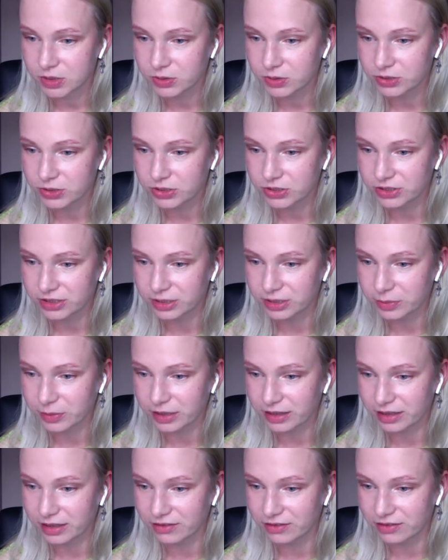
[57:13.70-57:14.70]
I was going to
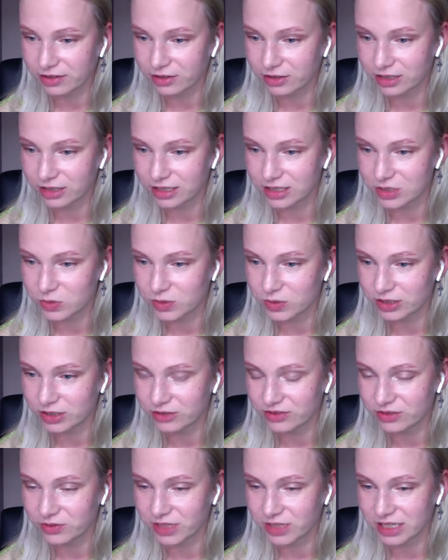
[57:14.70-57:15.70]
recommend that video as
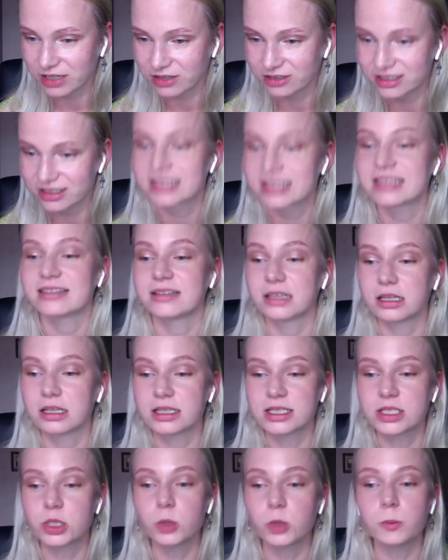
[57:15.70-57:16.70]
one of the videos.
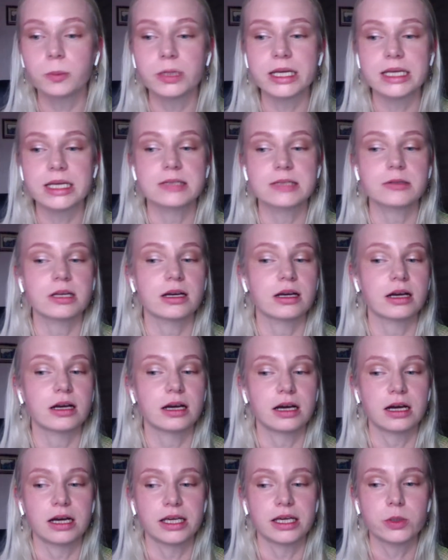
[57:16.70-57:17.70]
So please,
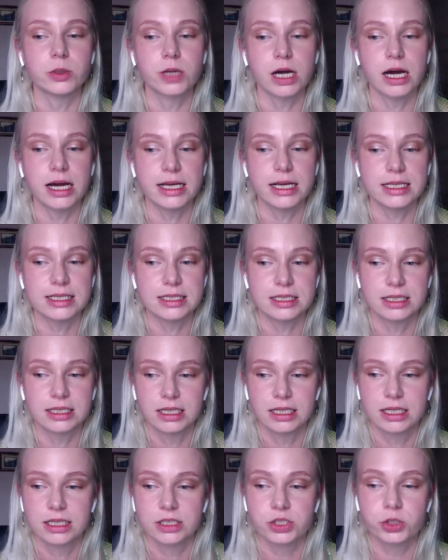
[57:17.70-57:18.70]
you guys,
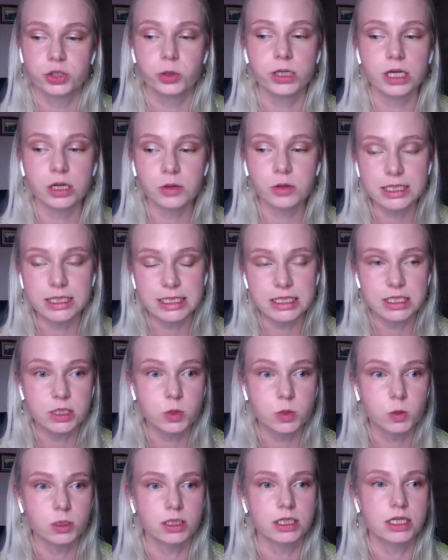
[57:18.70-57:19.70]
join our
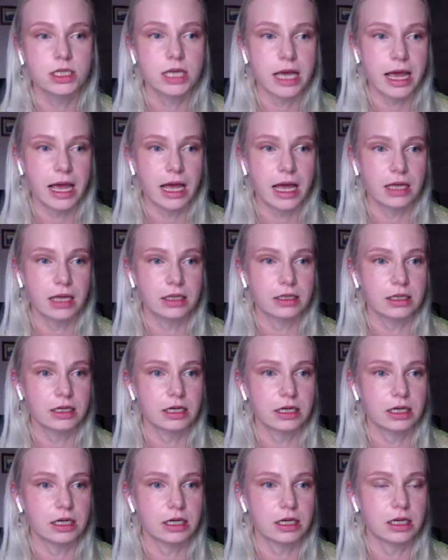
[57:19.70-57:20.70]
Discord,
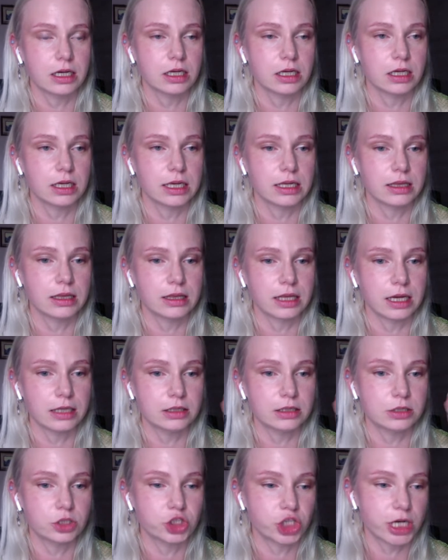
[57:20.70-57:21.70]
and in
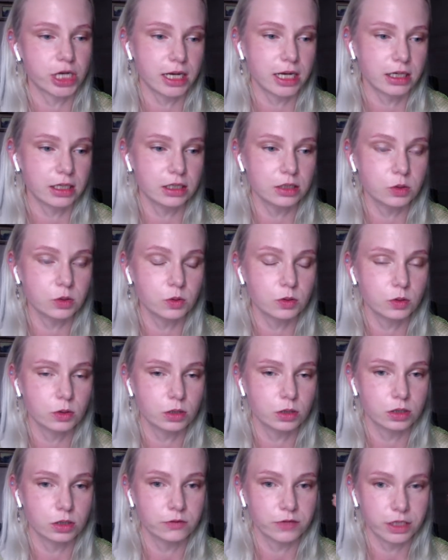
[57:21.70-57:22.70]
that
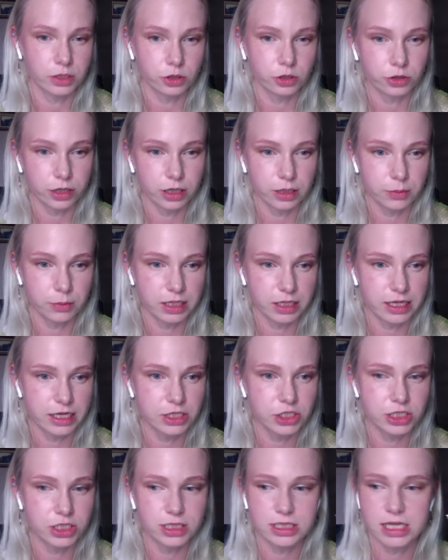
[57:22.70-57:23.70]
channel video
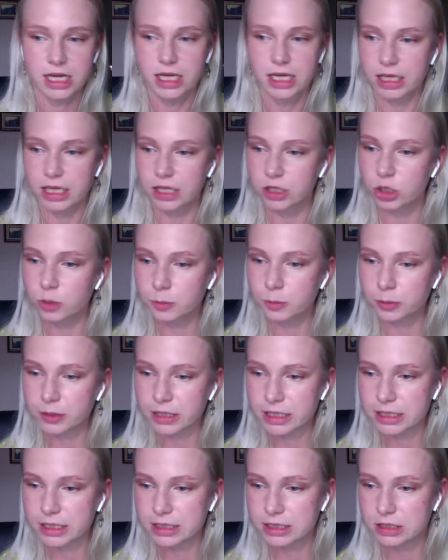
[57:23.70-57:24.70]
recommendations, can you
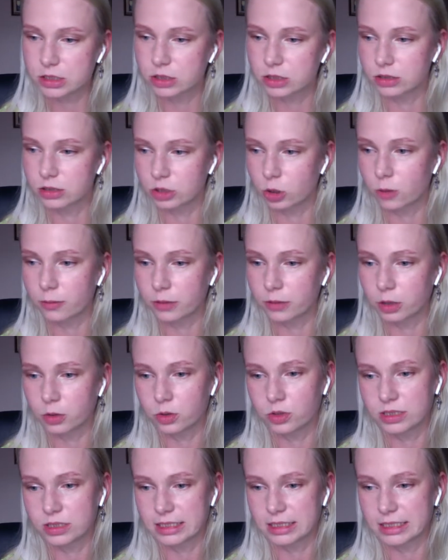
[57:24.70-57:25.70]
please drop
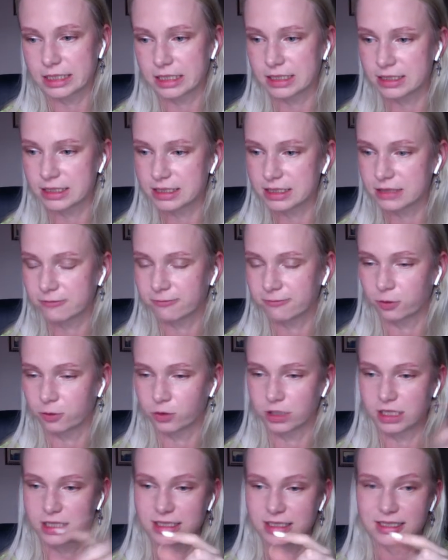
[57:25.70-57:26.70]
those links
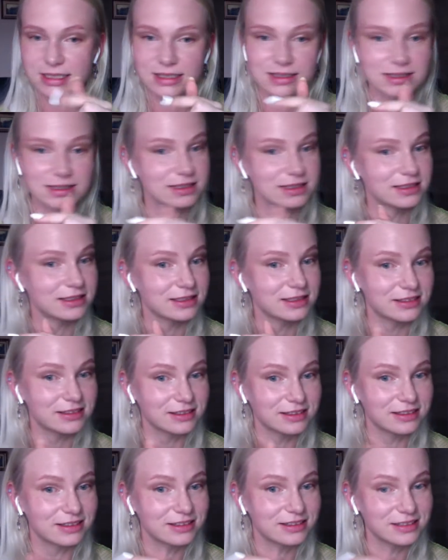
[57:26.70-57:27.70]
for these
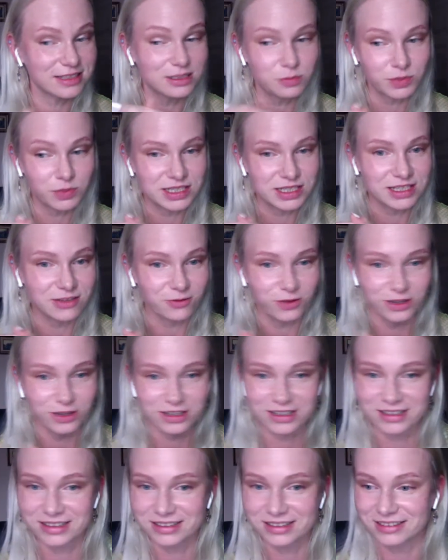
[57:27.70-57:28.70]

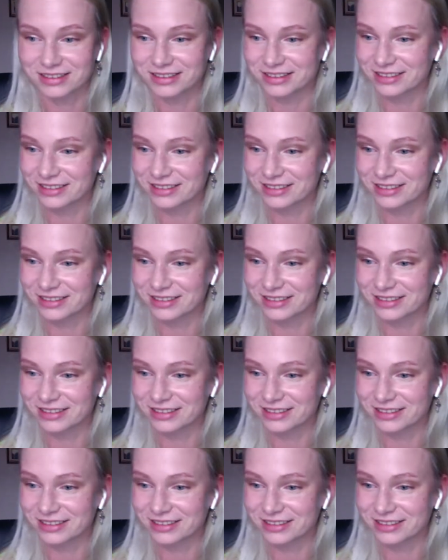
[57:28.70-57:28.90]
specific